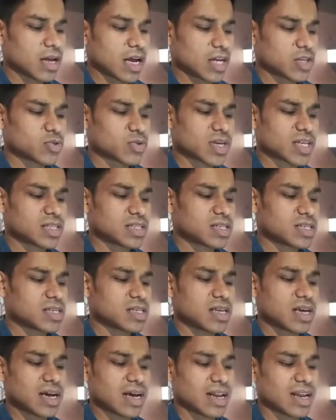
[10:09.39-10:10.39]
as you can see
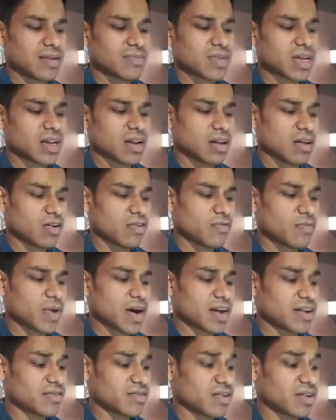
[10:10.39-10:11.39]
they claim that love
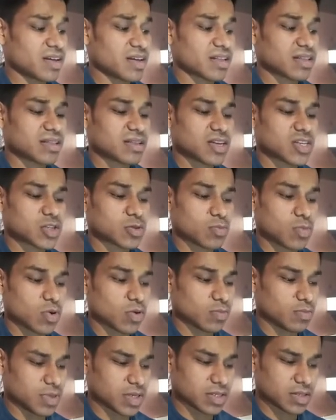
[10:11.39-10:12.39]
by nearly
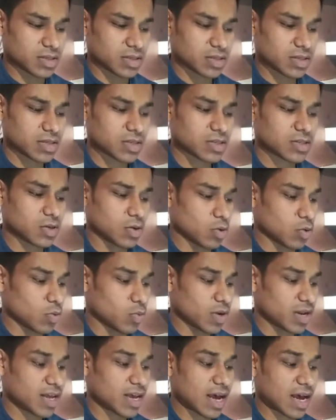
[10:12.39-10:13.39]
small businesses
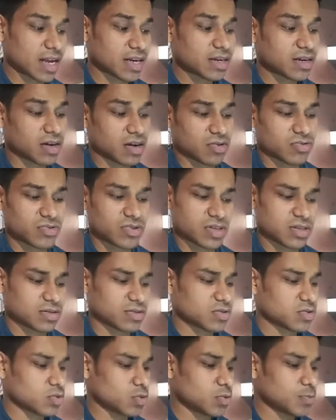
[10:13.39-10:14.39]
globally and
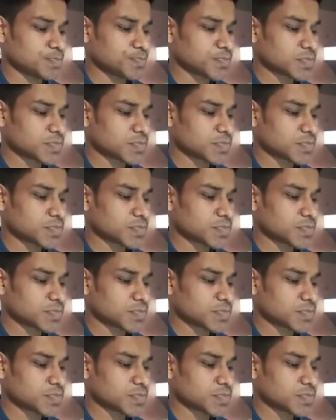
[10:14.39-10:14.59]
counting so